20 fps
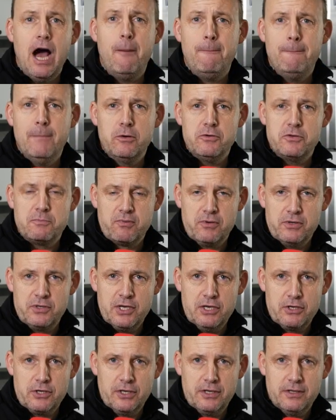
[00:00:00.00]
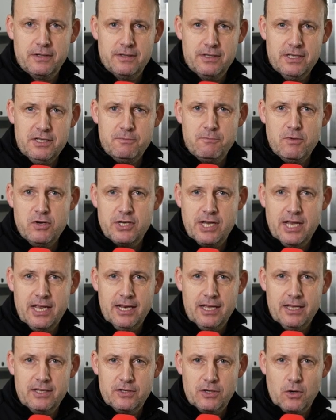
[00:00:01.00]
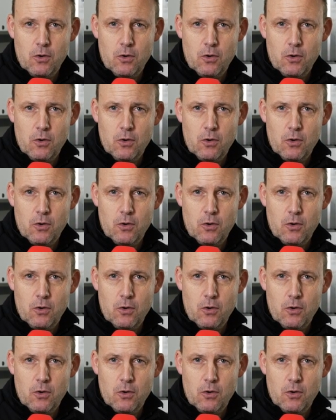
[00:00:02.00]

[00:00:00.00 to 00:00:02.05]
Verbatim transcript: utmost precision, this machine is